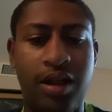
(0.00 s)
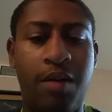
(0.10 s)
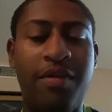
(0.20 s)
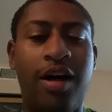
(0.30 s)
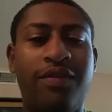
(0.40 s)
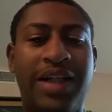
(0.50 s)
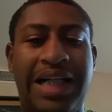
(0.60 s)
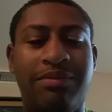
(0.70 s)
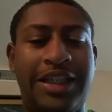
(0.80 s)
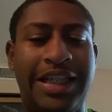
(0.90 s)
Of the
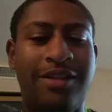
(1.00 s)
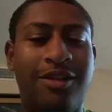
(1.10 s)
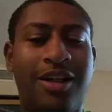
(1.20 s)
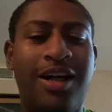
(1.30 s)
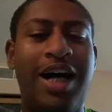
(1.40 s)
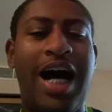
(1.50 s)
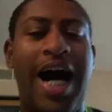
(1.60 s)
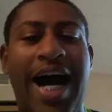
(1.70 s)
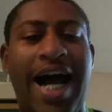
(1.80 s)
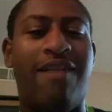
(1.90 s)
MCU.
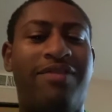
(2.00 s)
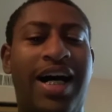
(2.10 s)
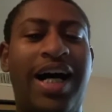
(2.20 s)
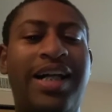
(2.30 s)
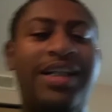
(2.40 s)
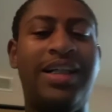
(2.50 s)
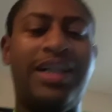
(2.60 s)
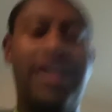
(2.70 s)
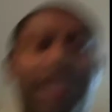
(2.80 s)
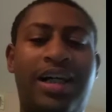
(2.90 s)
I have
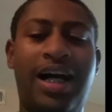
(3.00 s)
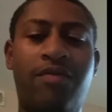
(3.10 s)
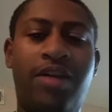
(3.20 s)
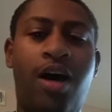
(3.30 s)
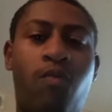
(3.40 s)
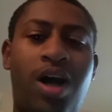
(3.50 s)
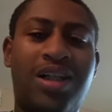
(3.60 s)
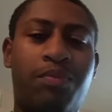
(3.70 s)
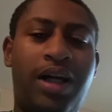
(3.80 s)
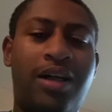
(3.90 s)
not
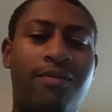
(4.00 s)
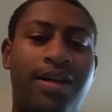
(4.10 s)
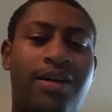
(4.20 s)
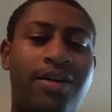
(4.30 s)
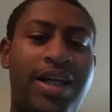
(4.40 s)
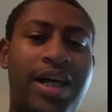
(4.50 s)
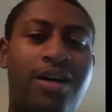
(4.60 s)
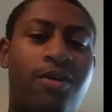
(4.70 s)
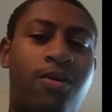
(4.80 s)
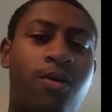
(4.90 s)
watched Black Widow
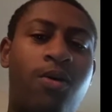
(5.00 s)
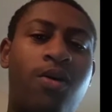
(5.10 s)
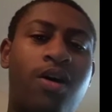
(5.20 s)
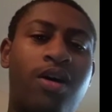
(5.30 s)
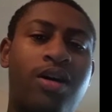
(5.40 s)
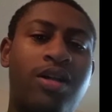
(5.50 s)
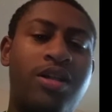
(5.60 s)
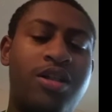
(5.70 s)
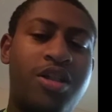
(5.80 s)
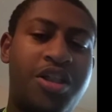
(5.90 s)
yet or
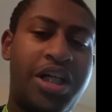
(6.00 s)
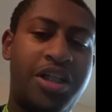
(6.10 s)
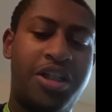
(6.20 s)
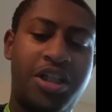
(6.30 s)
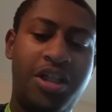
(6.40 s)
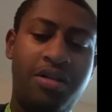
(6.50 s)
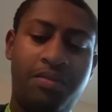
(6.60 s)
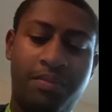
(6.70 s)
Shang-Chi.